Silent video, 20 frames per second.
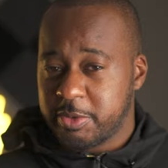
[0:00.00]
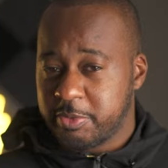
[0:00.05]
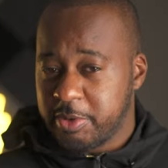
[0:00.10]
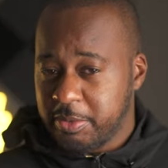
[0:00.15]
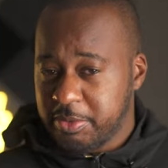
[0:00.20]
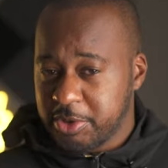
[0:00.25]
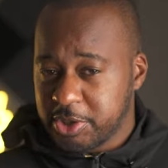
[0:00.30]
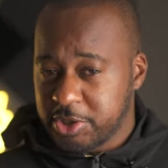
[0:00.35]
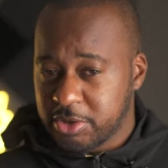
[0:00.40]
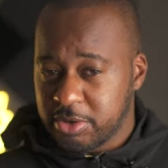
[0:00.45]
the
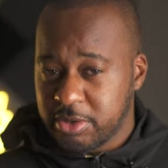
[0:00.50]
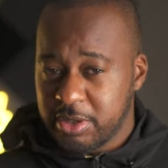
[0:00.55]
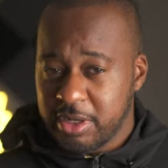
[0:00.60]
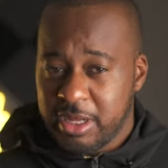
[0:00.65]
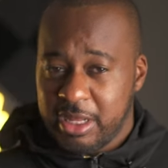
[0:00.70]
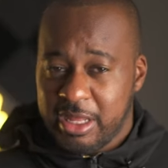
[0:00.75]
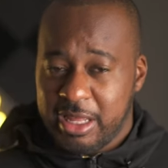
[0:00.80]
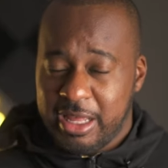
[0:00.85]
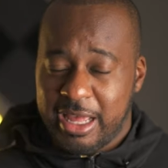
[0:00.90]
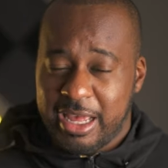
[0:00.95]
publisher,
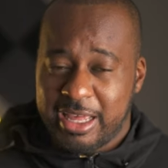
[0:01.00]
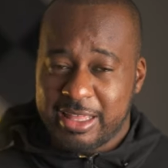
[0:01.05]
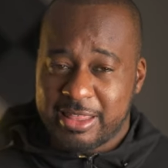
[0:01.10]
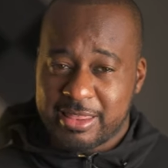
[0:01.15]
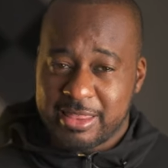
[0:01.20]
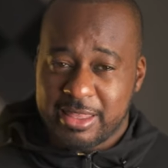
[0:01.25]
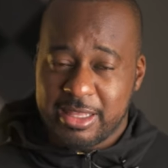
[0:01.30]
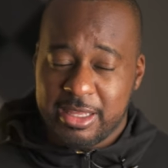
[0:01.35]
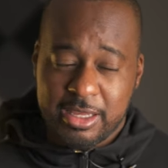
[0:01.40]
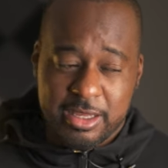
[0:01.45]
I
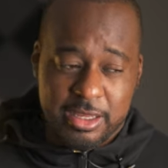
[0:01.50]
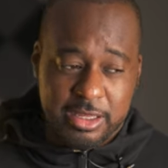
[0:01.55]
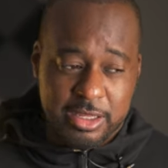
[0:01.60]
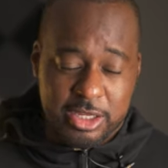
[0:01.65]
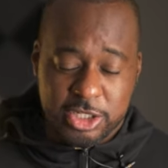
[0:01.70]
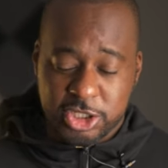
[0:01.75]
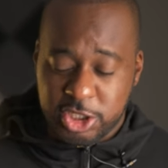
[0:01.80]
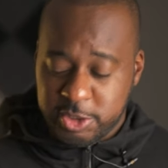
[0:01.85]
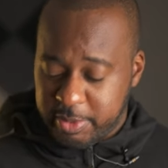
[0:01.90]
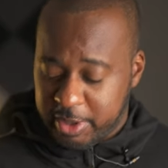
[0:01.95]
think
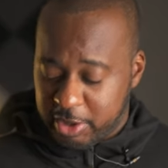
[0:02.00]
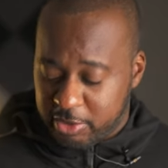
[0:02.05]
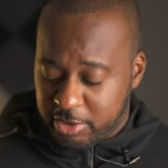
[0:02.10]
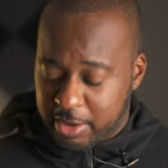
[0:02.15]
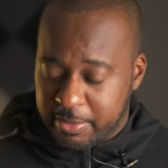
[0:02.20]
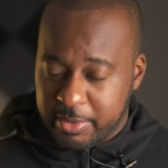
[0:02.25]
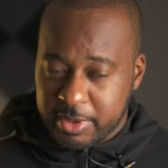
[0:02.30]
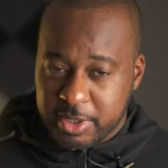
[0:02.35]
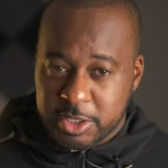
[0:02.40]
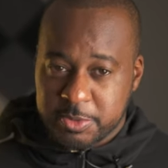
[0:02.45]
just by
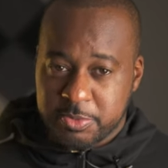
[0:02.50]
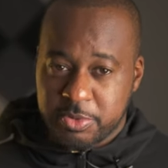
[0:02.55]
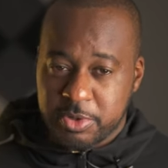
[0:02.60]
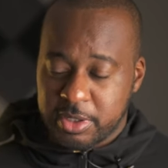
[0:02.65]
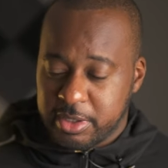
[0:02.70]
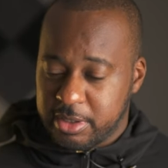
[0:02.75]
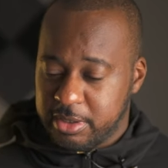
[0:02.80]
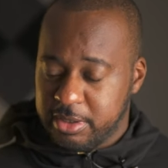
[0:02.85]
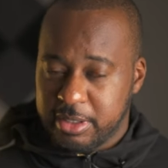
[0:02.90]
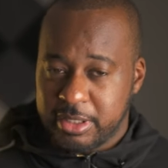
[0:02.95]
grabbing this
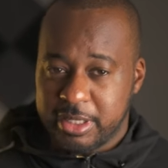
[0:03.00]
book,